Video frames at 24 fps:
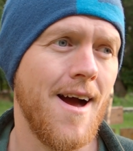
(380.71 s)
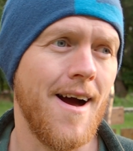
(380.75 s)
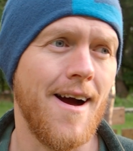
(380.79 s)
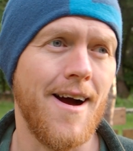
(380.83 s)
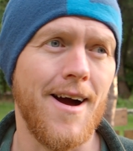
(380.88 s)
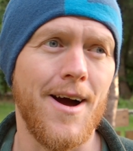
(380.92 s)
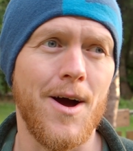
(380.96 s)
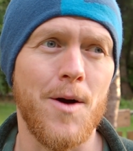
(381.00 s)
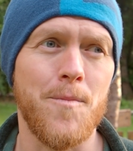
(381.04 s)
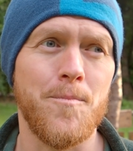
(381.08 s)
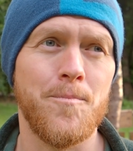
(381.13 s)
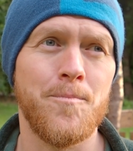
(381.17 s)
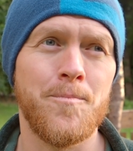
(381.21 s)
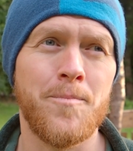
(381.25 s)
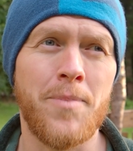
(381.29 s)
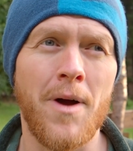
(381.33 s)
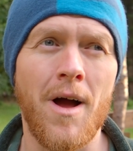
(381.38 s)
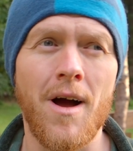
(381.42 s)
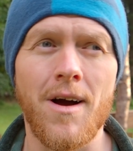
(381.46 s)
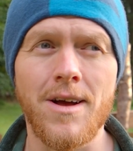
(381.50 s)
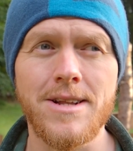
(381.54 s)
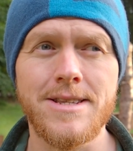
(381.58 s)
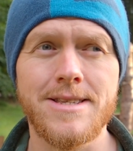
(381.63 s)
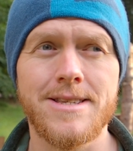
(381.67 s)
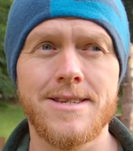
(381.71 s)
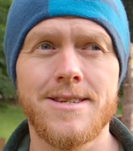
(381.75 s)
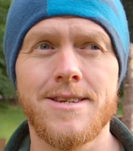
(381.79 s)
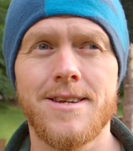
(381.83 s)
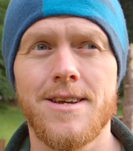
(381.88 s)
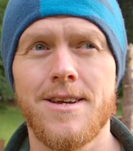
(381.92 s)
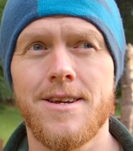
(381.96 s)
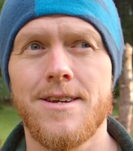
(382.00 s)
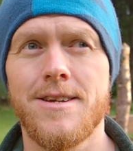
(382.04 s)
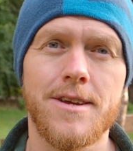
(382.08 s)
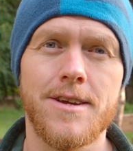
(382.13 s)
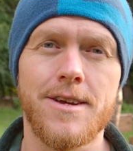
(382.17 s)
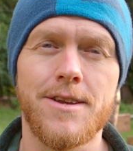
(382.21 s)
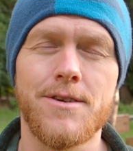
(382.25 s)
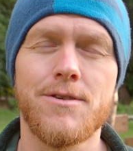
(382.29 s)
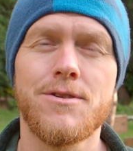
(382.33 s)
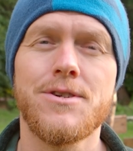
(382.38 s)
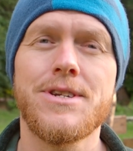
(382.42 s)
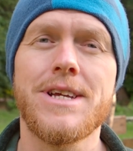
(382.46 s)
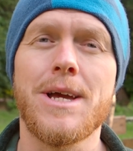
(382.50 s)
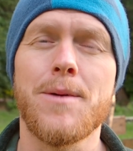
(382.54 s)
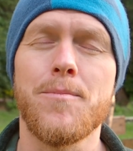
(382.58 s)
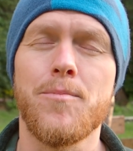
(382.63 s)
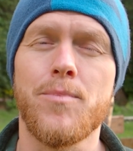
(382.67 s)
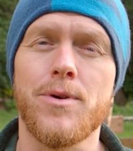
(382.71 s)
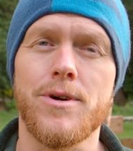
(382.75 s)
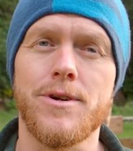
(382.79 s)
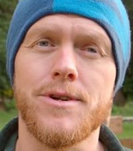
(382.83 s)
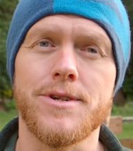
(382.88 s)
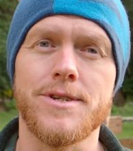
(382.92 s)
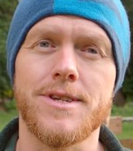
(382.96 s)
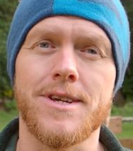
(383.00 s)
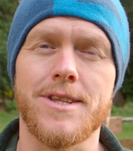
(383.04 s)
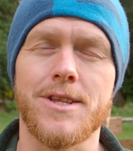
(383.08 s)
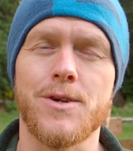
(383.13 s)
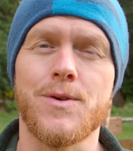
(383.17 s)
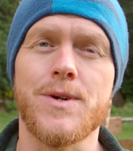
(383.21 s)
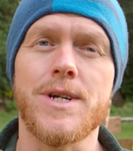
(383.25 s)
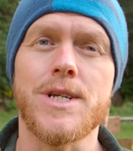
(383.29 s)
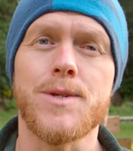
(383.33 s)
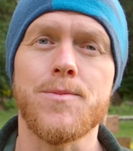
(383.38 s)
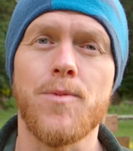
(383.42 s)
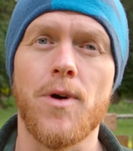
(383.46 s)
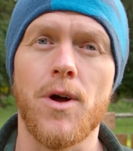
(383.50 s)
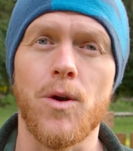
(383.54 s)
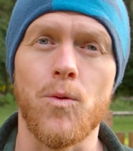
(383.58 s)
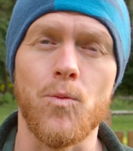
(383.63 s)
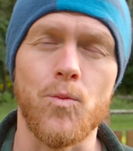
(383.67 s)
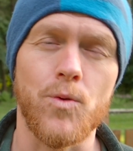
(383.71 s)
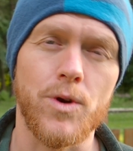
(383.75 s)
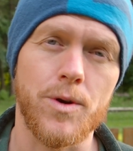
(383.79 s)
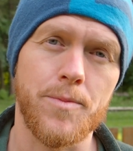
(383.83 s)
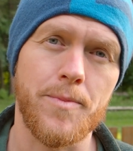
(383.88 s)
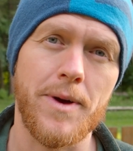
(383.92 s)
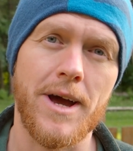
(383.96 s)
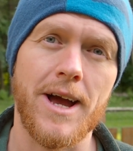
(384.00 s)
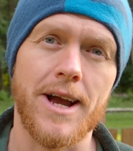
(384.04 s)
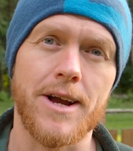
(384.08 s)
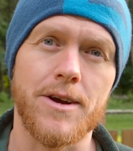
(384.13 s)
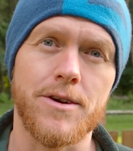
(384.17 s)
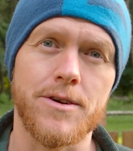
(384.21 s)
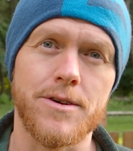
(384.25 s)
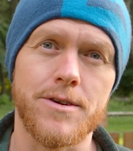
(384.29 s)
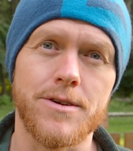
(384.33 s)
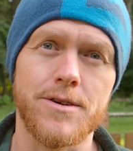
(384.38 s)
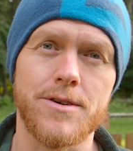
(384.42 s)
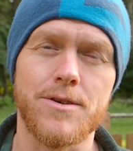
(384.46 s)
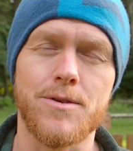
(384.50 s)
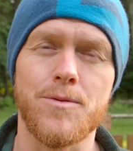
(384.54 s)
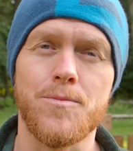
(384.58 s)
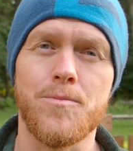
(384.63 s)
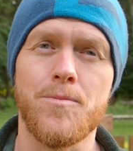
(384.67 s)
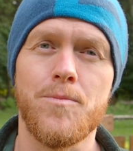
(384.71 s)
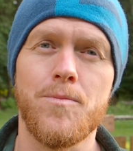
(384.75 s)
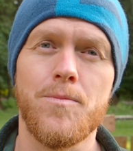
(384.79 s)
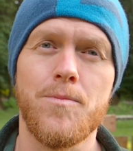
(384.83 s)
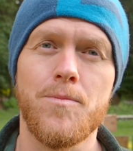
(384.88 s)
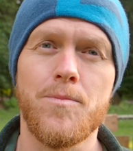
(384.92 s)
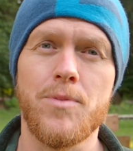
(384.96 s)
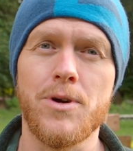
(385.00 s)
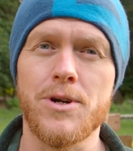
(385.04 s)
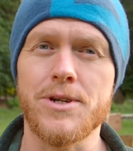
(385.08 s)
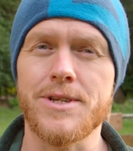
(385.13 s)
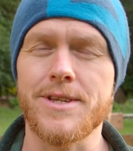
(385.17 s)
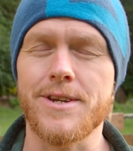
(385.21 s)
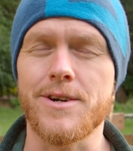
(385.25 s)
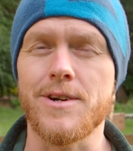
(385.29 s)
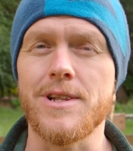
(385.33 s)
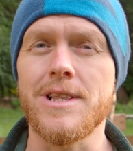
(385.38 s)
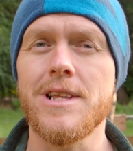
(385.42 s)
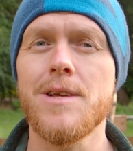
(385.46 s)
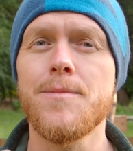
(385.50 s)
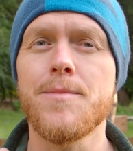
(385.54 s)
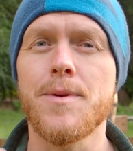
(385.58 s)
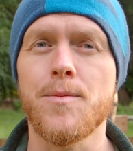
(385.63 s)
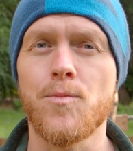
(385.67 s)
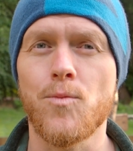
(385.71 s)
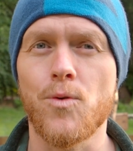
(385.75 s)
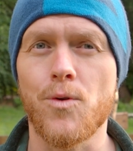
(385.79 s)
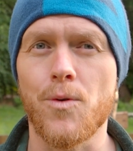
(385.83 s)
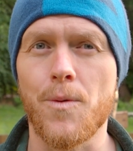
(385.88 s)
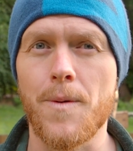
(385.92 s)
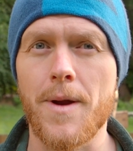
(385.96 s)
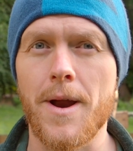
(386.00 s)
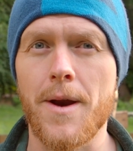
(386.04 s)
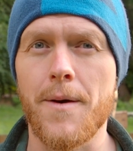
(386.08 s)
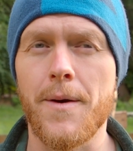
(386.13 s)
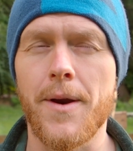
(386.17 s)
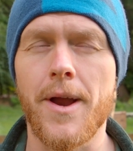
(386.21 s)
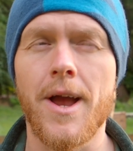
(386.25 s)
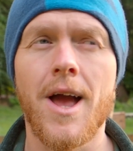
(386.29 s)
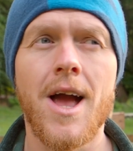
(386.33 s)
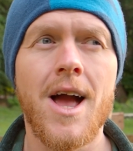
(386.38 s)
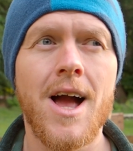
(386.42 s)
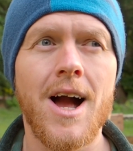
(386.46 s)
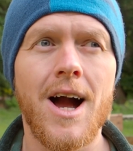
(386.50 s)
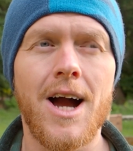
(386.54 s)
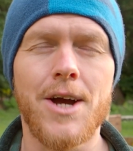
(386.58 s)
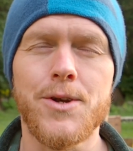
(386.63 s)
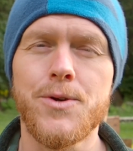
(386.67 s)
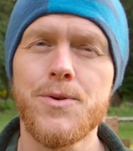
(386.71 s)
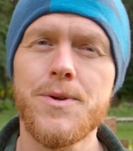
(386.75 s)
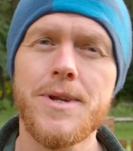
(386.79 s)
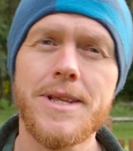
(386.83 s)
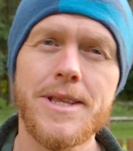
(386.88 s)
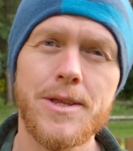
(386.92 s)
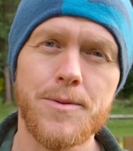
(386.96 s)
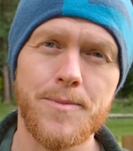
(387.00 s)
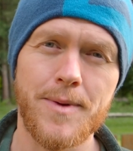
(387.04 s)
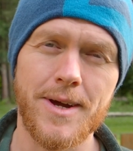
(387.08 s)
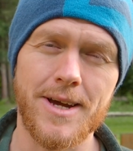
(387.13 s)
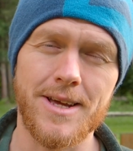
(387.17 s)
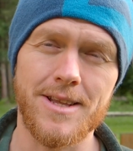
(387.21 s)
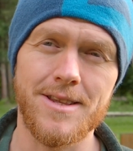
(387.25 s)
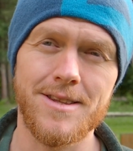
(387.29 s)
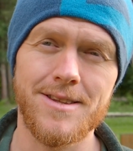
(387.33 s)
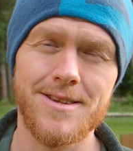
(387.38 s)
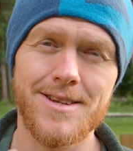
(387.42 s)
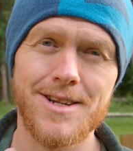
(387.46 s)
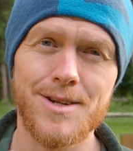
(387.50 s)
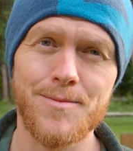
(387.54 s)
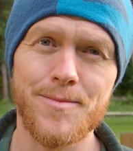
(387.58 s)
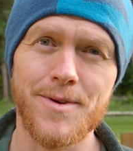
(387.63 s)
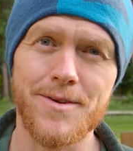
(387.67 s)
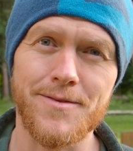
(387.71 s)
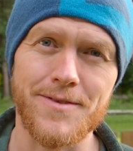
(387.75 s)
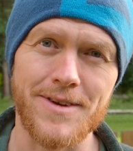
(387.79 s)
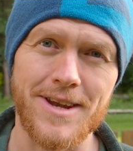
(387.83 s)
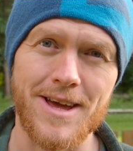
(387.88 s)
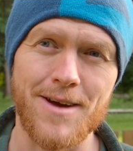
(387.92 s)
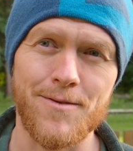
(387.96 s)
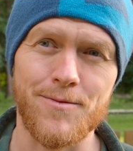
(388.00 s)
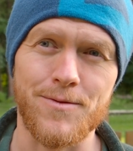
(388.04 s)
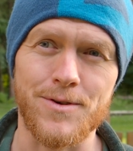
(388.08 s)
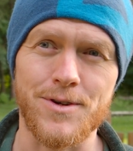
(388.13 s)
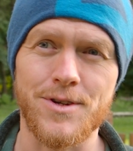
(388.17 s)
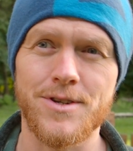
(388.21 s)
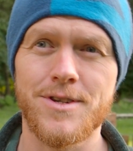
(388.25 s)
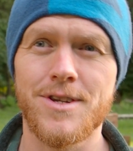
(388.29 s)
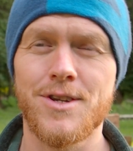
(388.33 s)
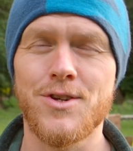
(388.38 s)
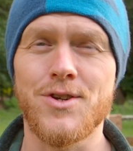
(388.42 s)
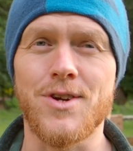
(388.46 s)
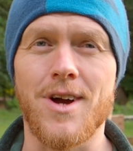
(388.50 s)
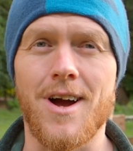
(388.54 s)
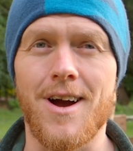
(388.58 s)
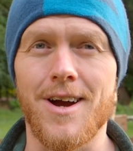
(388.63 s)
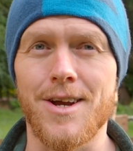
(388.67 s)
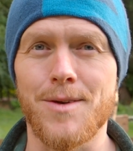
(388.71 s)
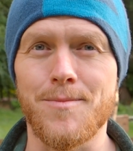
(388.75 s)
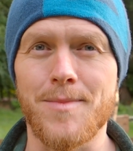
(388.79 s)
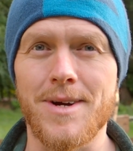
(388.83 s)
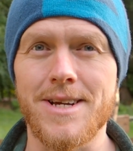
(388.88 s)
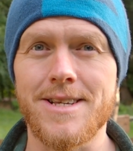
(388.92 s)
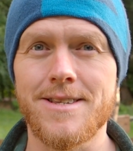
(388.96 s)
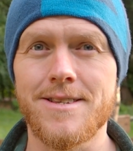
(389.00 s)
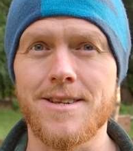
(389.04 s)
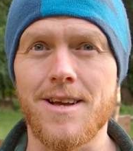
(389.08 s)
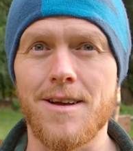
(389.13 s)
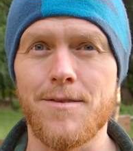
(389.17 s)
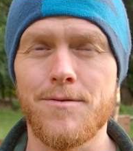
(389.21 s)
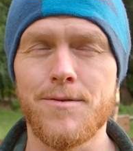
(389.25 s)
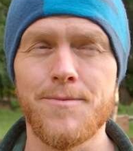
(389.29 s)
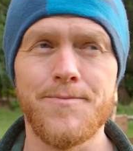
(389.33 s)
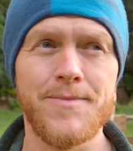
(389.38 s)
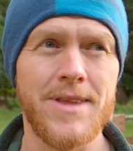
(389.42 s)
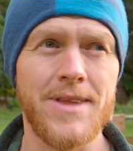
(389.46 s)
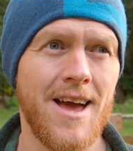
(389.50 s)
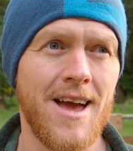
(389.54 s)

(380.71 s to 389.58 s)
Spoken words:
But in order to get birds like the great spotted woodpecker, or birds that are a little bit more wary, I do need to make a little bit of an effort to hide myself.